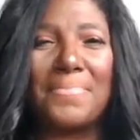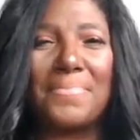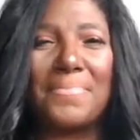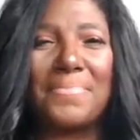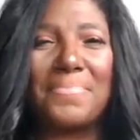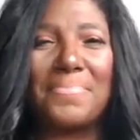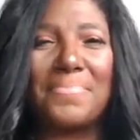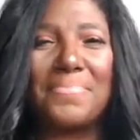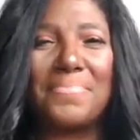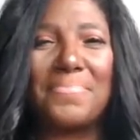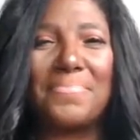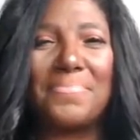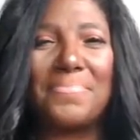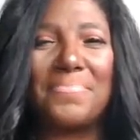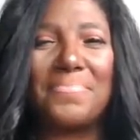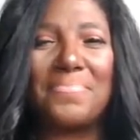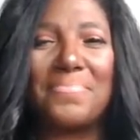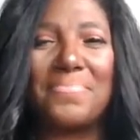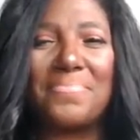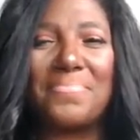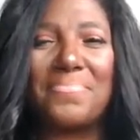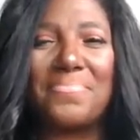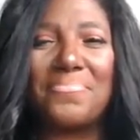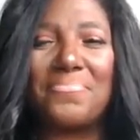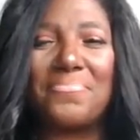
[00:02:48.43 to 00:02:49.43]

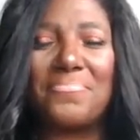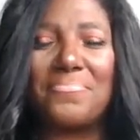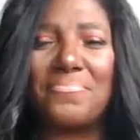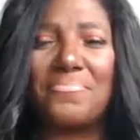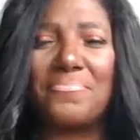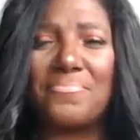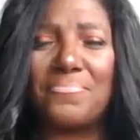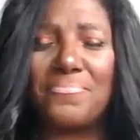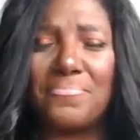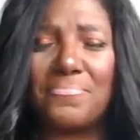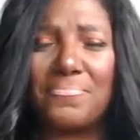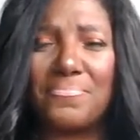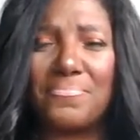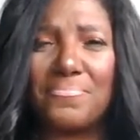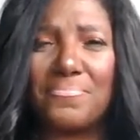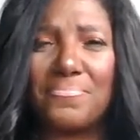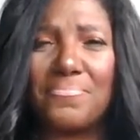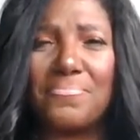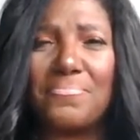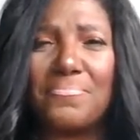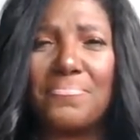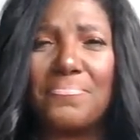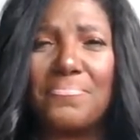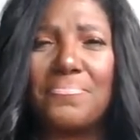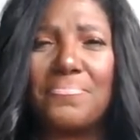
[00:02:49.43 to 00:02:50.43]

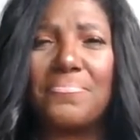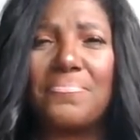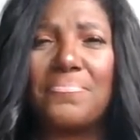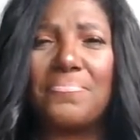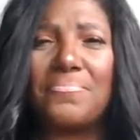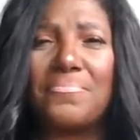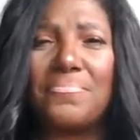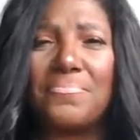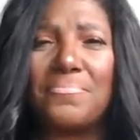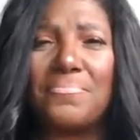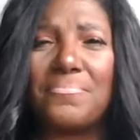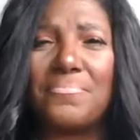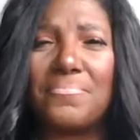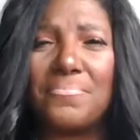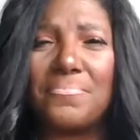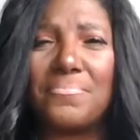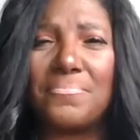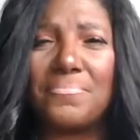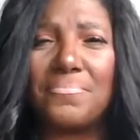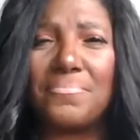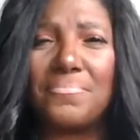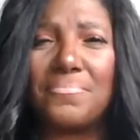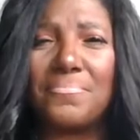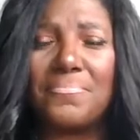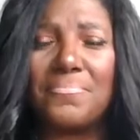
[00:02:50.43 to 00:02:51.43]

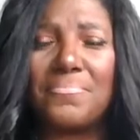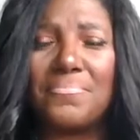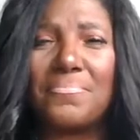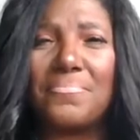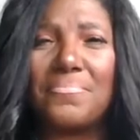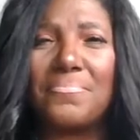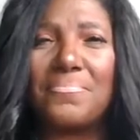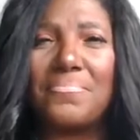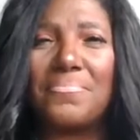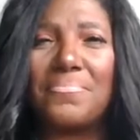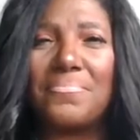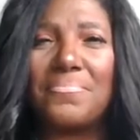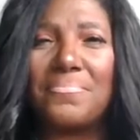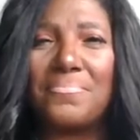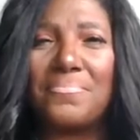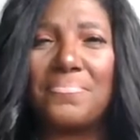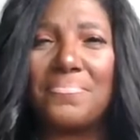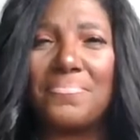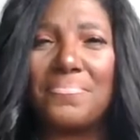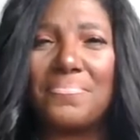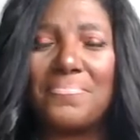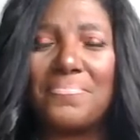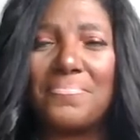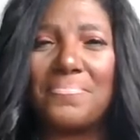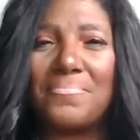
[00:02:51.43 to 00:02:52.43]

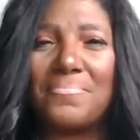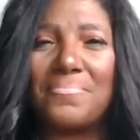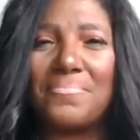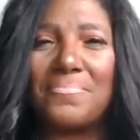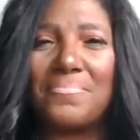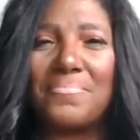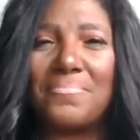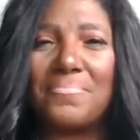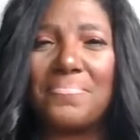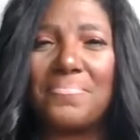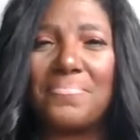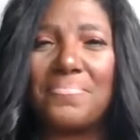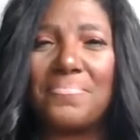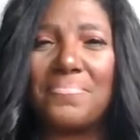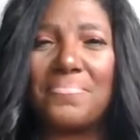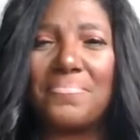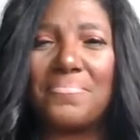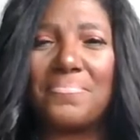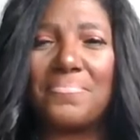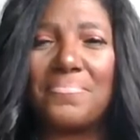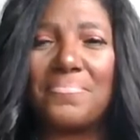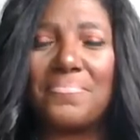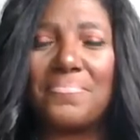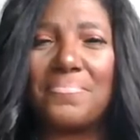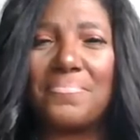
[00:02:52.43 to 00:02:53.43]

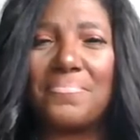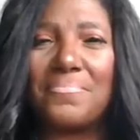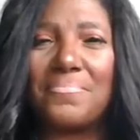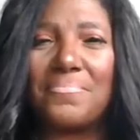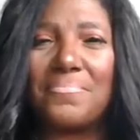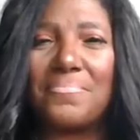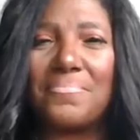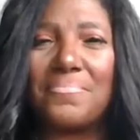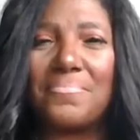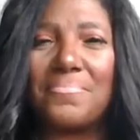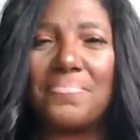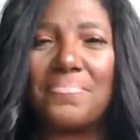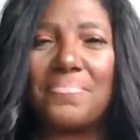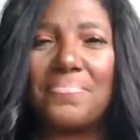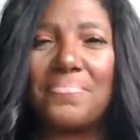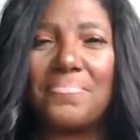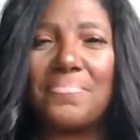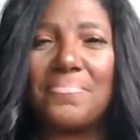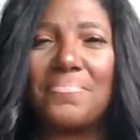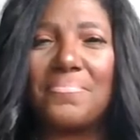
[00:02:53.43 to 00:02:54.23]
No words are spoken by the person on screen.